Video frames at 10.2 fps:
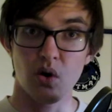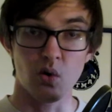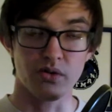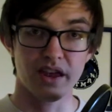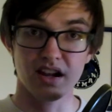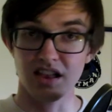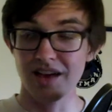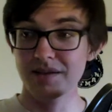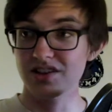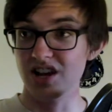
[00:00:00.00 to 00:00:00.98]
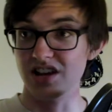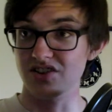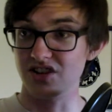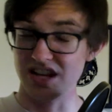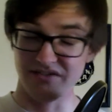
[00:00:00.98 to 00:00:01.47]
or that climate
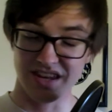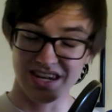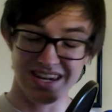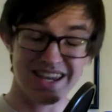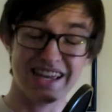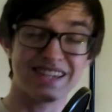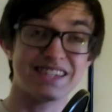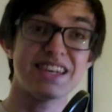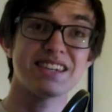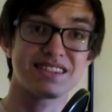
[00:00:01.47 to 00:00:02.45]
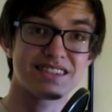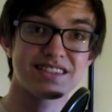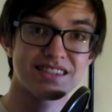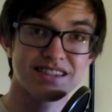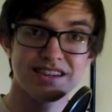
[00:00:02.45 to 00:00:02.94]
change even
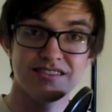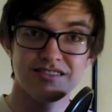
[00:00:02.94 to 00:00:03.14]
exists.